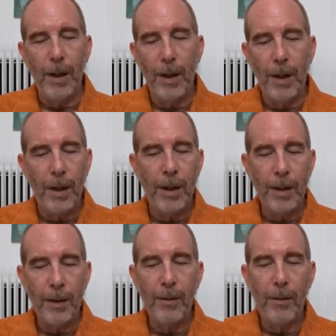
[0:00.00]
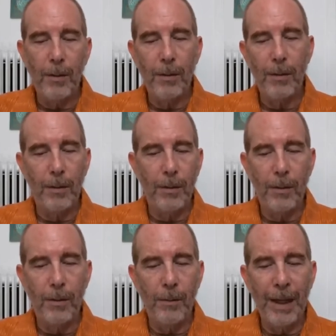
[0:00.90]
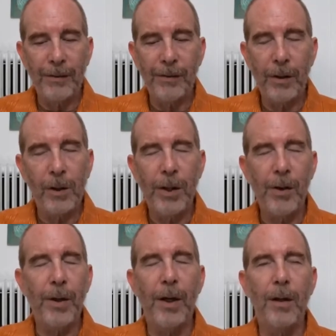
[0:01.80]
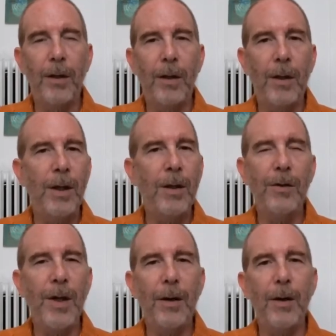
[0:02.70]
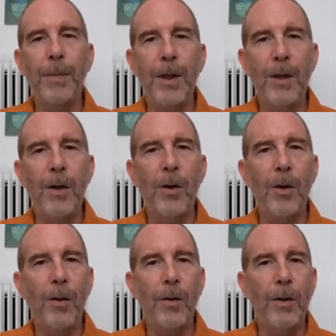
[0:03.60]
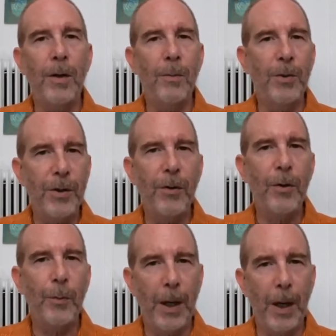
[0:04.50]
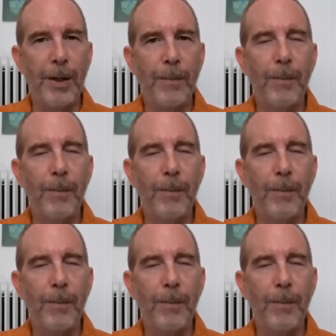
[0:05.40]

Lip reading: he makes it clear that he does not appear in a material body